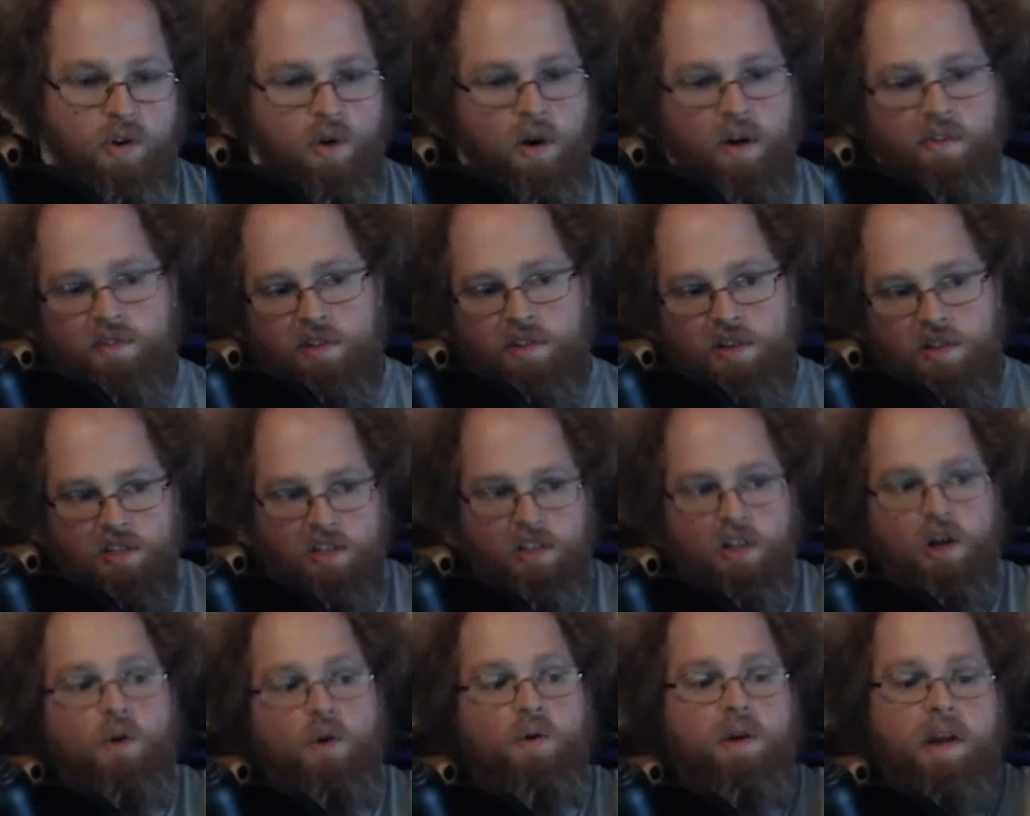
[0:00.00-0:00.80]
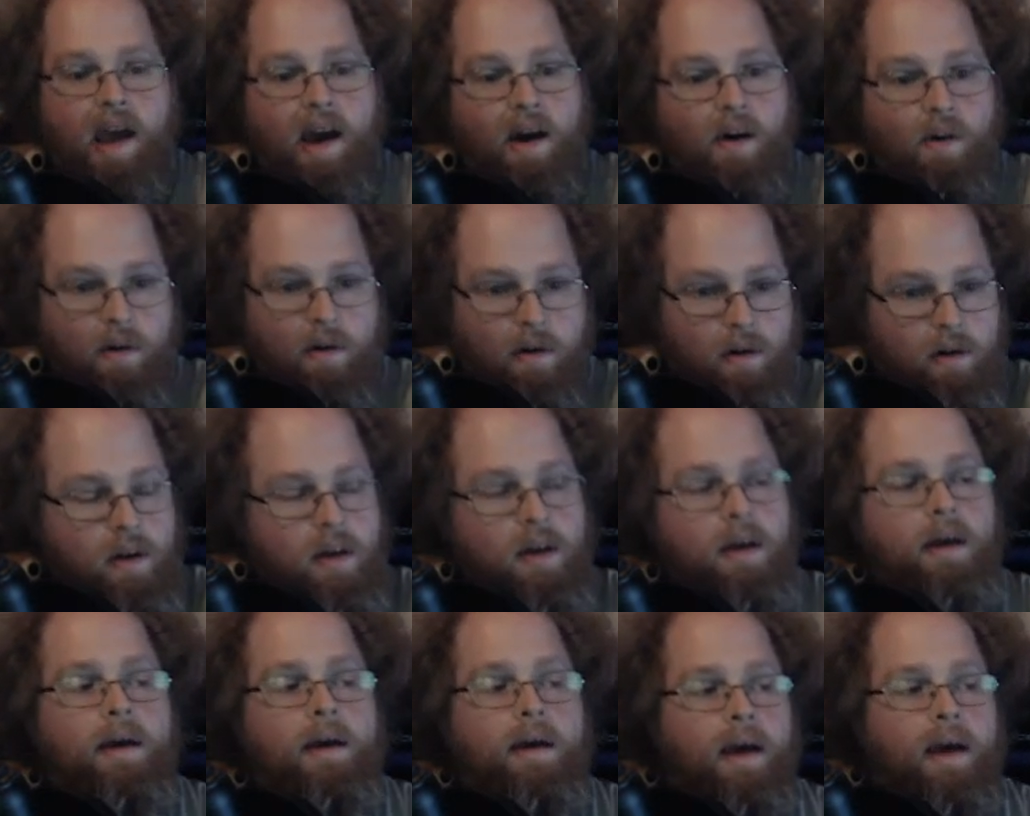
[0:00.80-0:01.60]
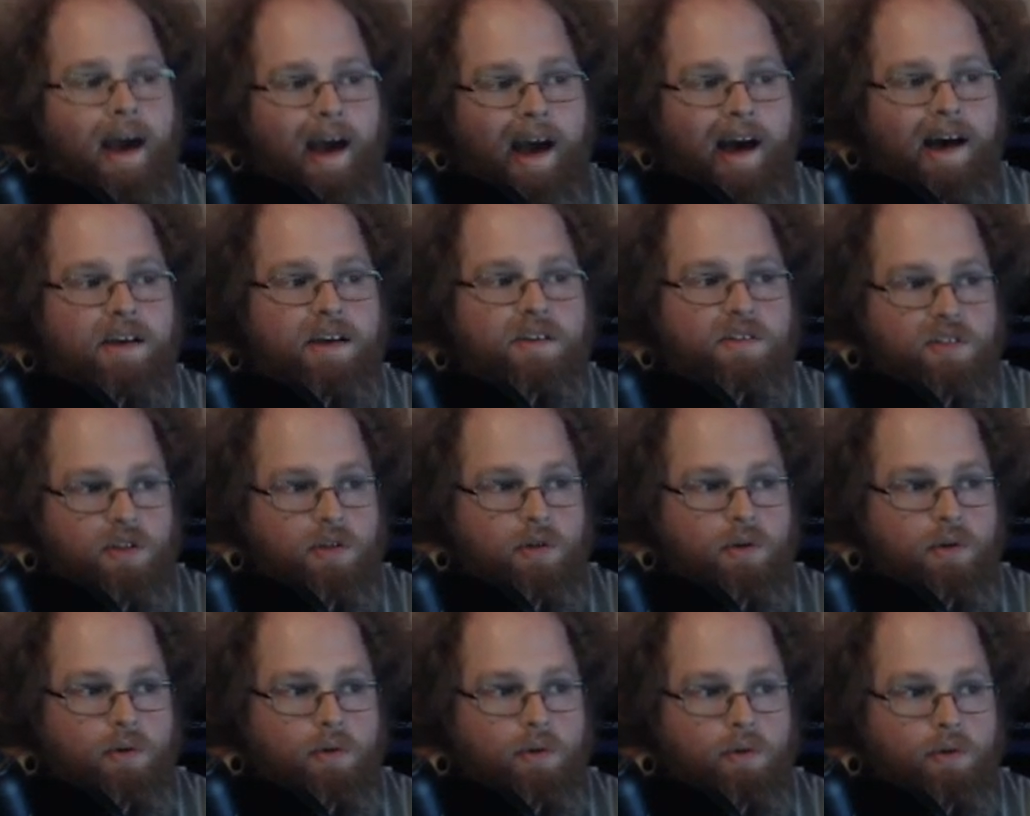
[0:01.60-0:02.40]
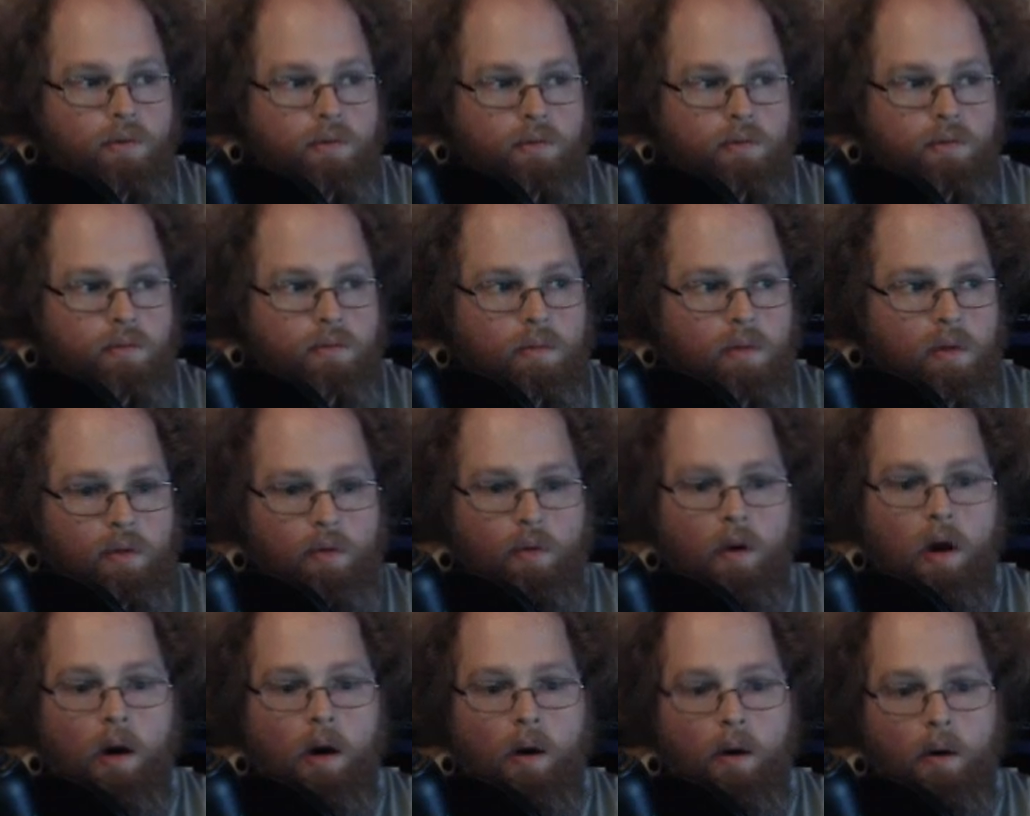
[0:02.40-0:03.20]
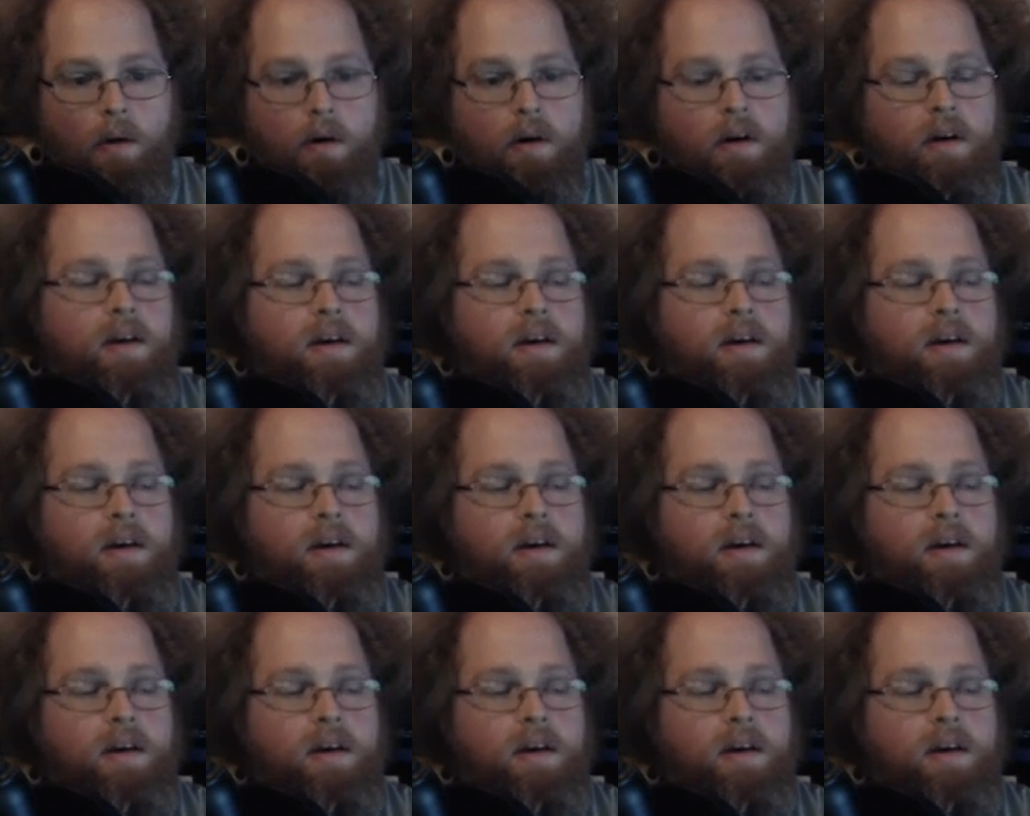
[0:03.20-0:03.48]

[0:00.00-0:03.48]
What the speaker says: You have to slow down as you throw.